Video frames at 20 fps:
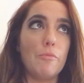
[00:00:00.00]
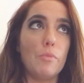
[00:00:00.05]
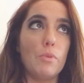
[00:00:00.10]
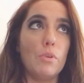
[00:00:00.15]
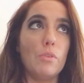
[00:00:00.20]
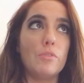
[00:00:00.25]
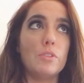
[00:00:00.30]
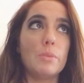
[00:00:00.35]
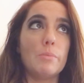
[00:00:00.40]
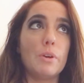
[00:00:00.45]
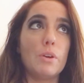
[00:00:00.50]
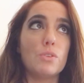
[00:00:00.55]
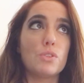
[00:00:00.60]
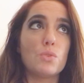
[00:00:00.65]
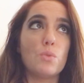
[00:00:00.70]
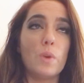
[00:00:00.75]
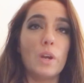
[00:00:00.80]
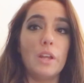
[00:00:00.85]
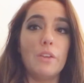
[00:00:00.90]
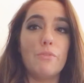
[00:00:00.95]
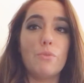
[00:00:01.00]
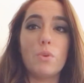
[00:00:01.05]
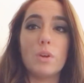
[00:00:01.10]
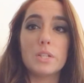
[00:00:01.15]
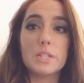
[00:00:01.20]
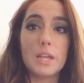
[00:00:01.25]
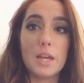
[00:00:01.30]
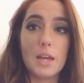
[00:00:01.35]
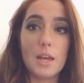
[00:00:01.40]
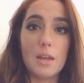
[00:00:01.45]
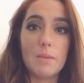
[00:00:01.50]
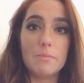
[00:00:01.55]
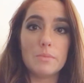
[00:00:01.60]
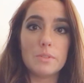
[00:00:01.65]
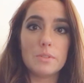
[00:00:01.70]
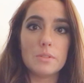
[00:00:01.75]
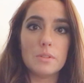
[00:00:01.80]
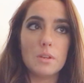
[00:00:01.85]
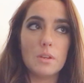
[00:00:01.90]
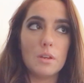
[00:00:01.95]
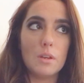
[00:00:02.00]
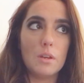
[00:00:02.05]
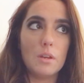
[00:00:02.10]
moved about 24 times